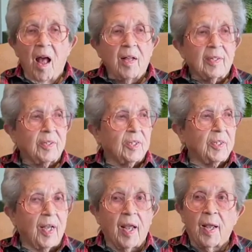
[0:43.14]

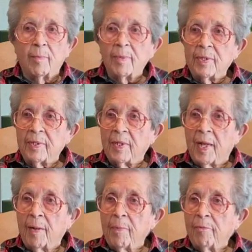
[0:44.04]
Same as the
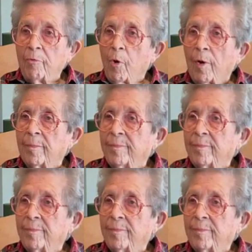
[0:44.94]
day before.